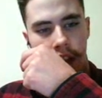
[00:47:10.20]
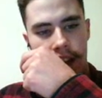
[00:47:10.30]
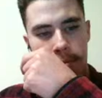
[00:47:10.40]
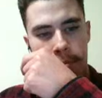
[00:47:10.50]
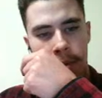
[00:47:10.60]

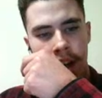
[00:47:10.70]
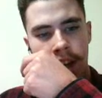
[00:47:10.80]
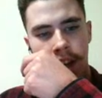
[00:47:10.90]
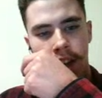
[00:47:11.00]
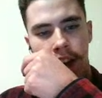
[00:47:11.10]
I'm
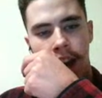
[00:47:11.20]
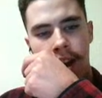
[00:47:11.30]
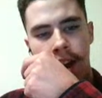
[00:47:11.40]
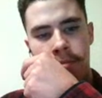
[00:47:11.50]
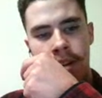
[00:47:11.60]

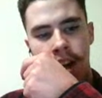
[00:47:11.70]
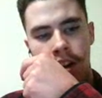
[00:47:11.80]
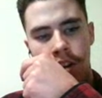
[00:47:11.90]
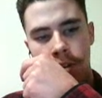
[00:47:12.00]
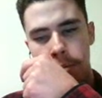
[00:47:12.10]

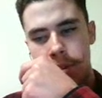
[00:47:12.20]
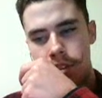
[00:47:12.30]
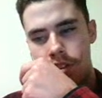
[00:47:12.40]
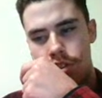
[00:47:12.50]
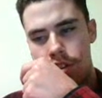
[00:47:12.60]
not
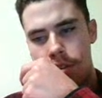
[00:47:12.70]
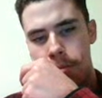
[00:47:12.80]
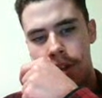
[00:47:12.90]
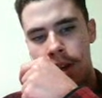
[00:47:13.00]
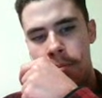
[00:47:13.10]
100%
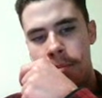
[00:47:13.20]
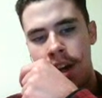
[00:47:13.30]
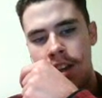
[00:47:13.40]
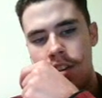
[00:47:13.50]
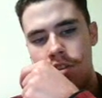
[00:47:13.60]
sure, but I
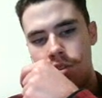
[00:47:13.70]
might,